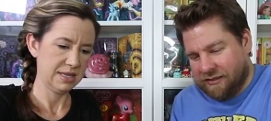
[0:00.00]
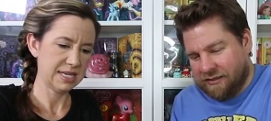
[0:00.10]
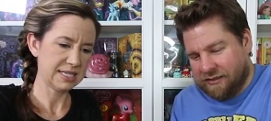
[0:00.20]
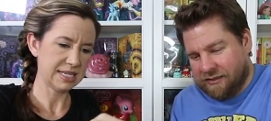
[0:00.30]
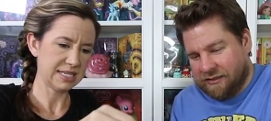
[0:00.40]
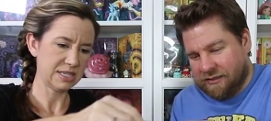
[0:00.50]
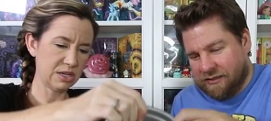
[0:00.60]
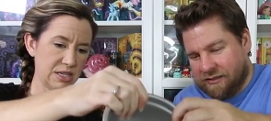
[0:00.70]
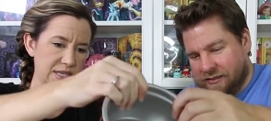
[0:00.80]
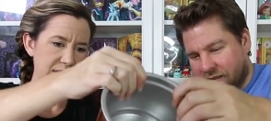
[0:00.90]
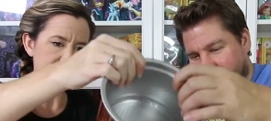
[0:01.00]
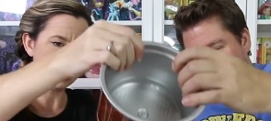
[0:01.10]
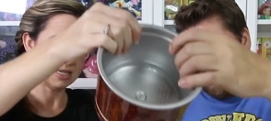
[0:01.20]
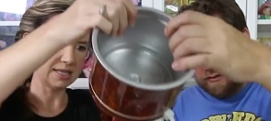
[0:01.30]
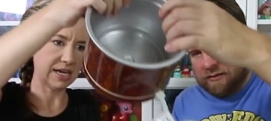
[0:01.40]
Speaker 1: This is this
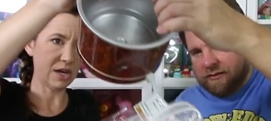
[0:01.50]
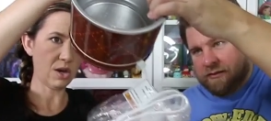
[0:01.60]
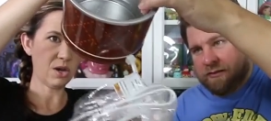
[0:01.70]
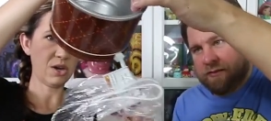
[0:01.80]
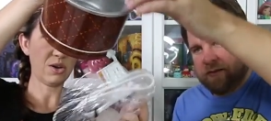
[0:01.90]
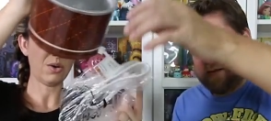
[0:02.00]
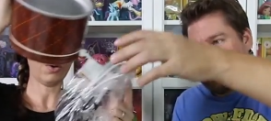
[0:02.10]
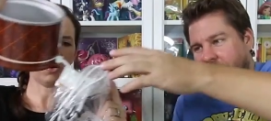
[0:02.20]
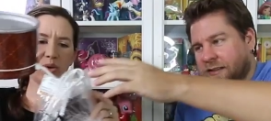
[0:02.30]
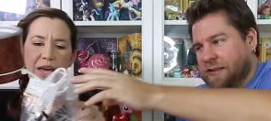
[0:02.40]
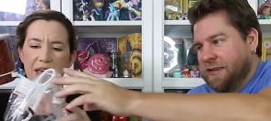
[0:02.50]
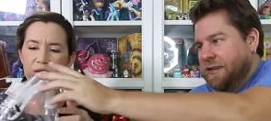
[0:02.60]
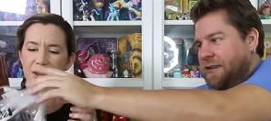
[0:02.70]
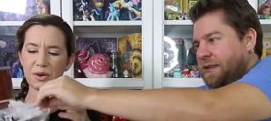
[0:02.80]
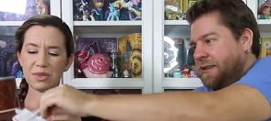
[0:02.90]
is the oh okay
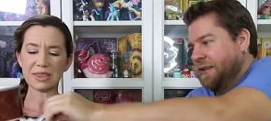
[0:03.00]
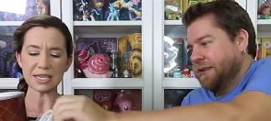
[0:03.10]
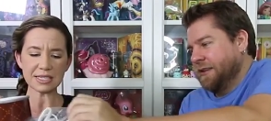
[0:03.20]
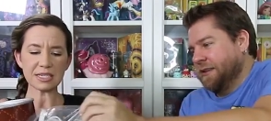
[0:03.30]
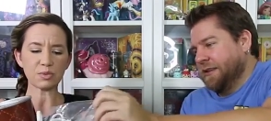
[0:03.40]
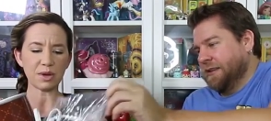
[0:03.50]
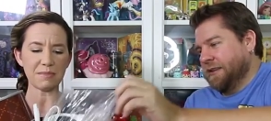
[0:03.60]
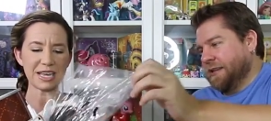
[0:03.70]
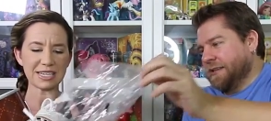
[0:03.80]
here we go. This is what